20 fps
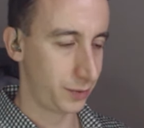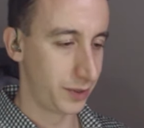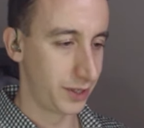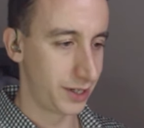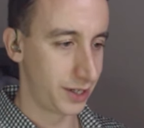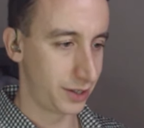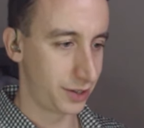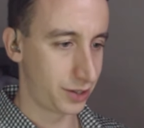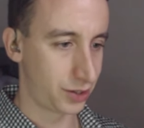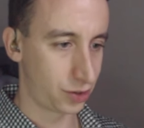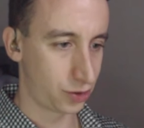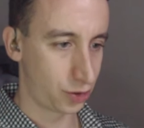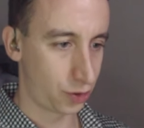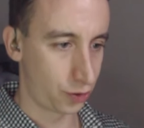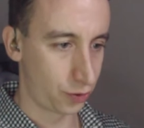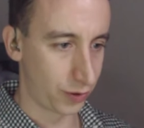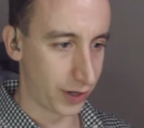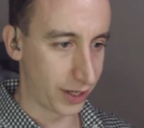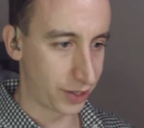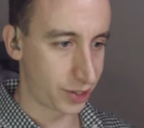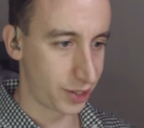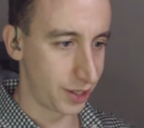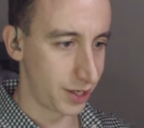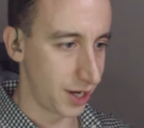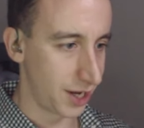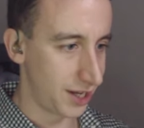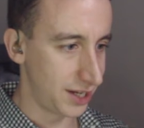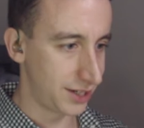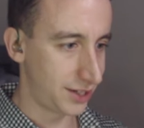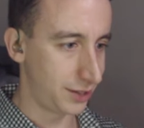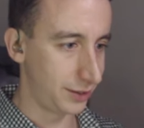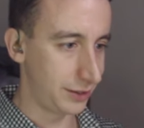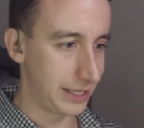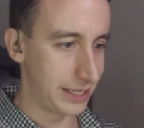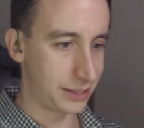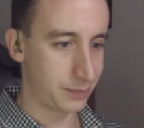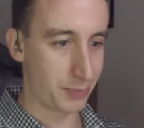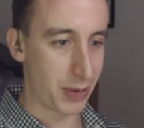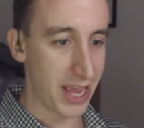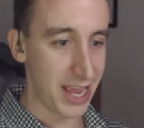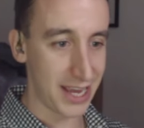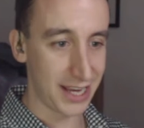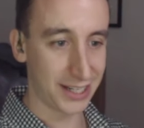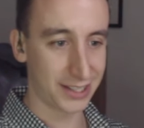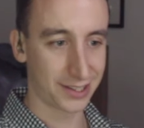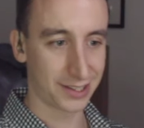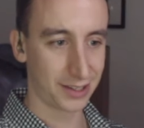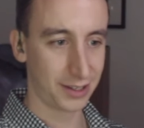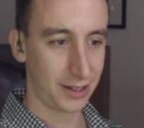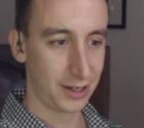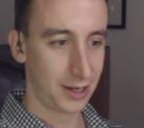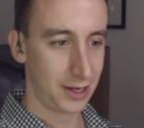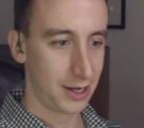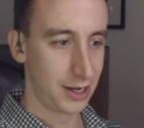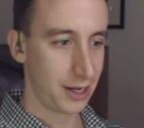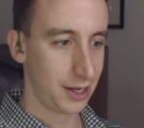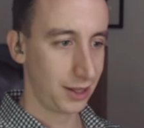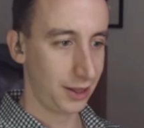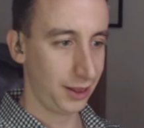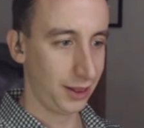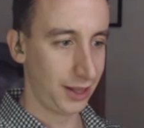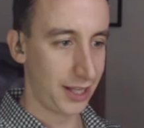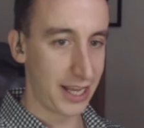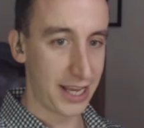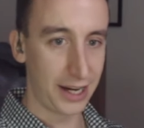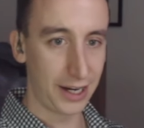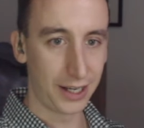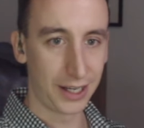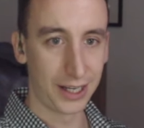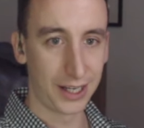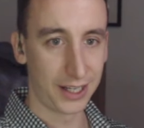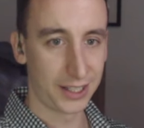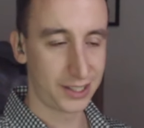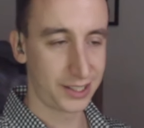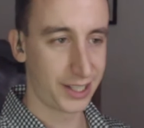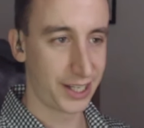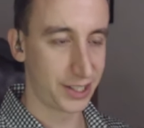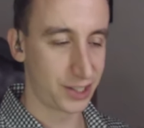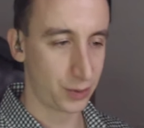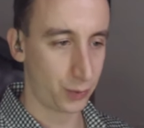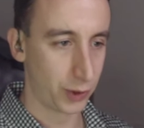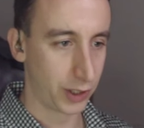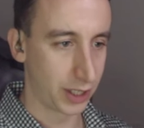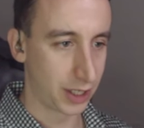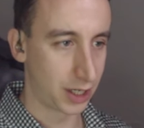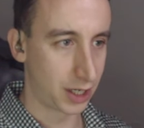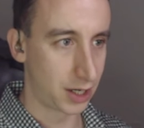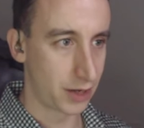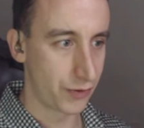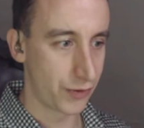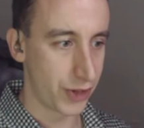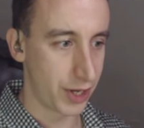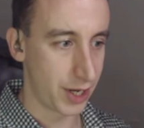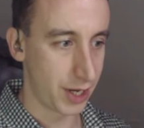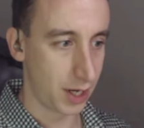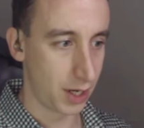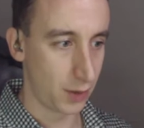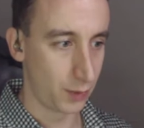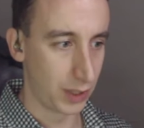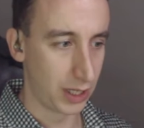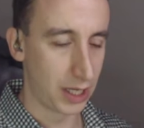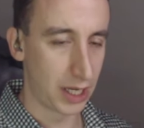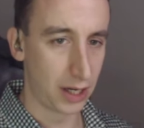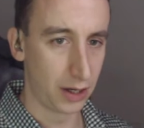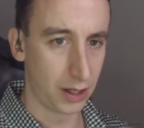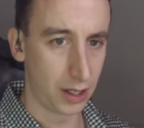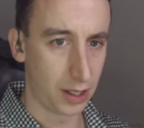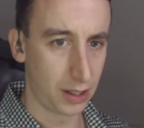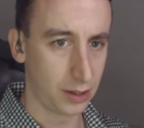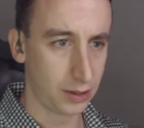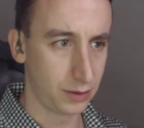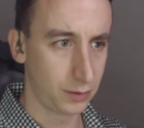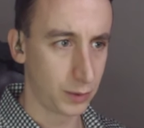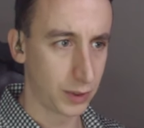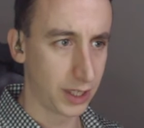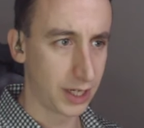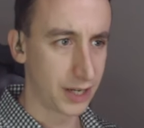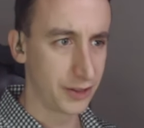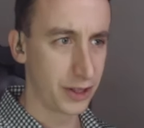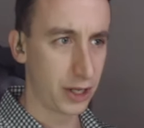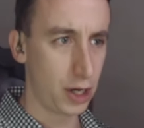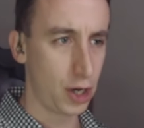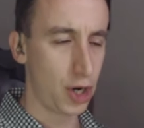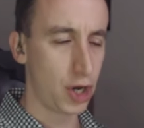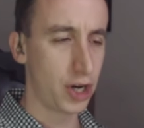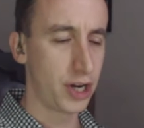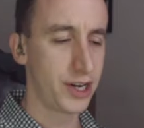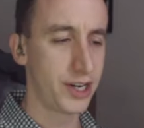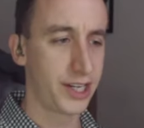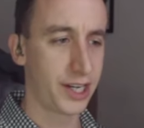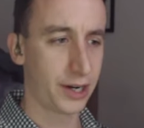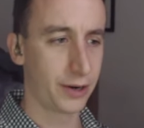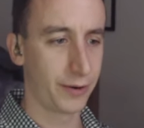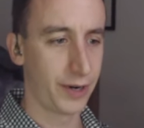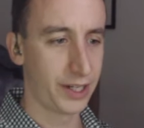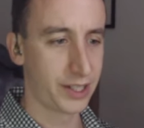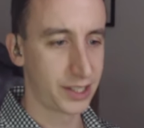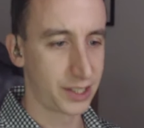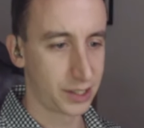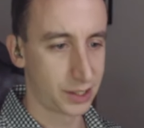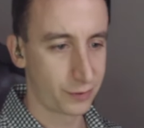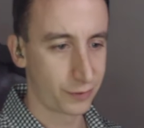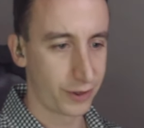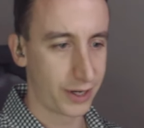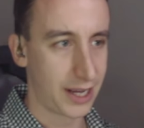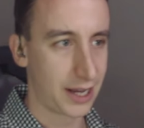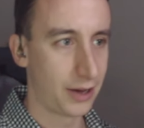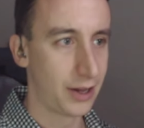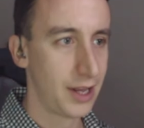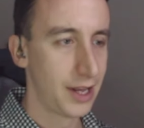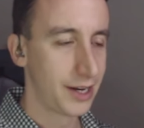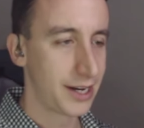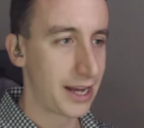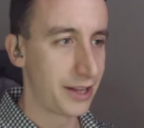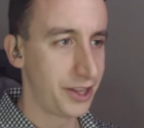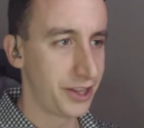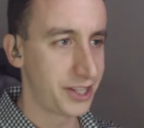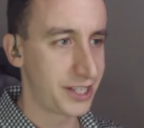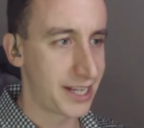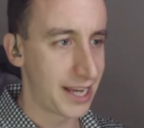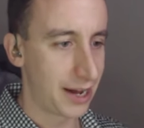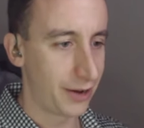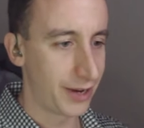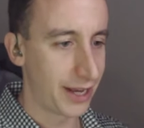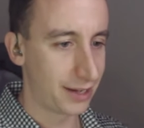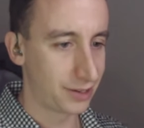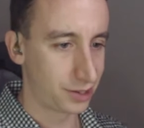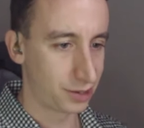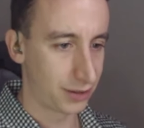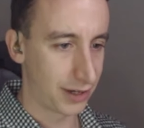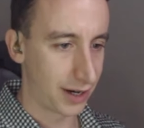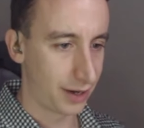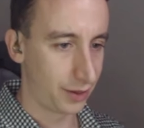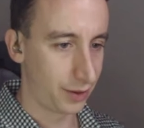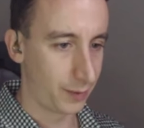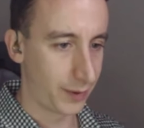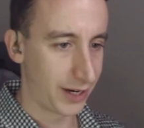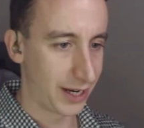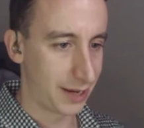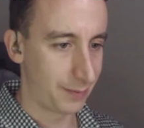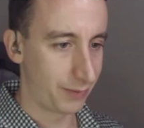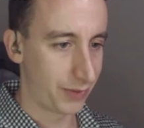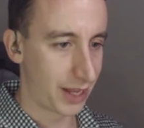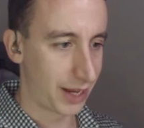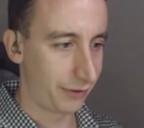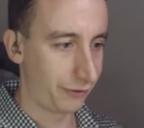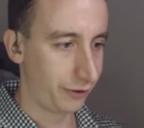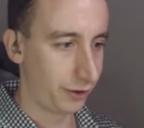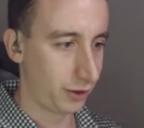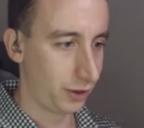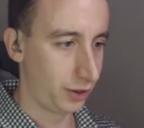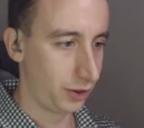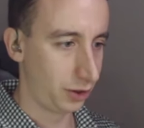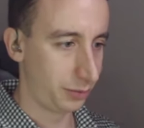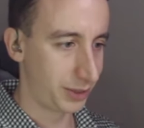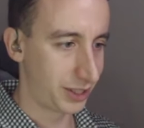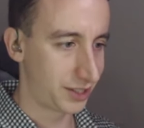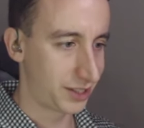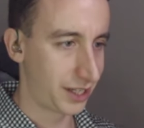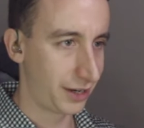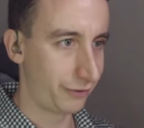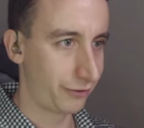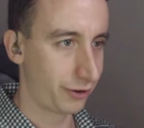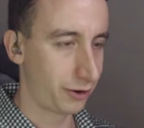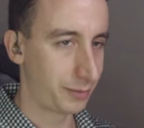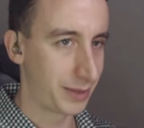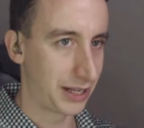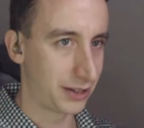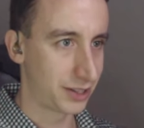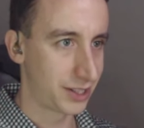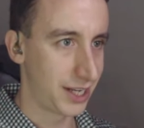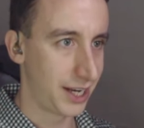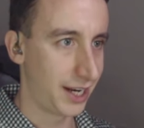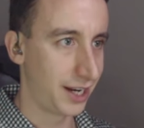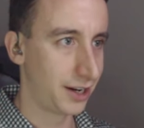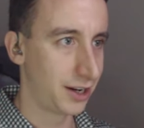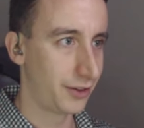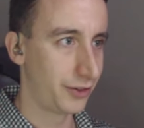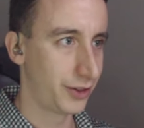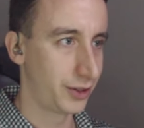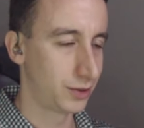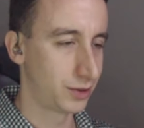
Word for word: Doing destruction unto these pigs let us get to work on the, well, I'll, I'll work on the lawn decorations for now. Now that the townhouses are out of the way, I'm, I feel a little bit safer about taking